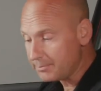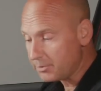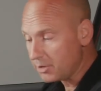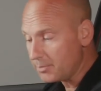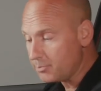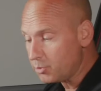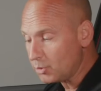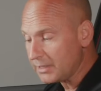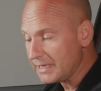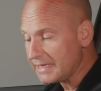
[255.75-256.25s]
but I
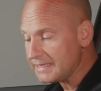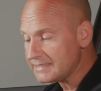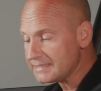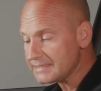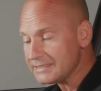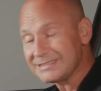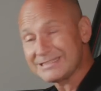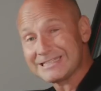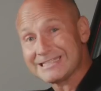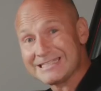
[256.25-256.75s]
put it
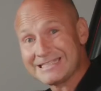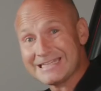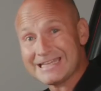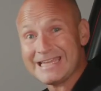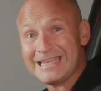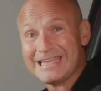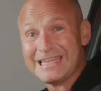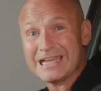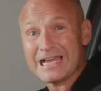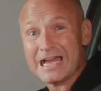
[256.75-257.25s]
into
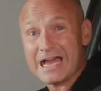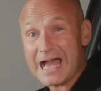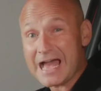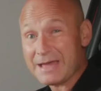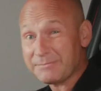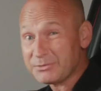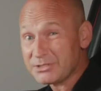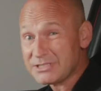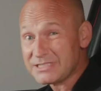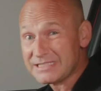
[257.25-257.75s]
D
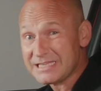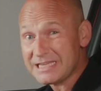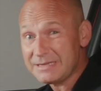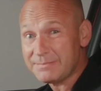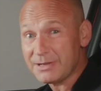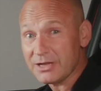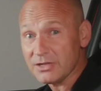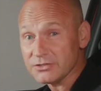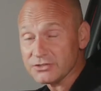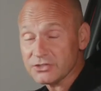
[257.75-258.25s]
and my seat
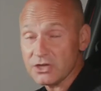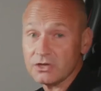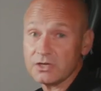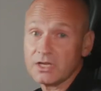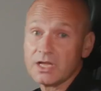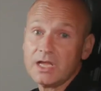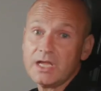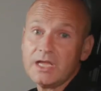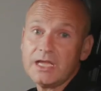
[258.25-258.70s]
belt's on,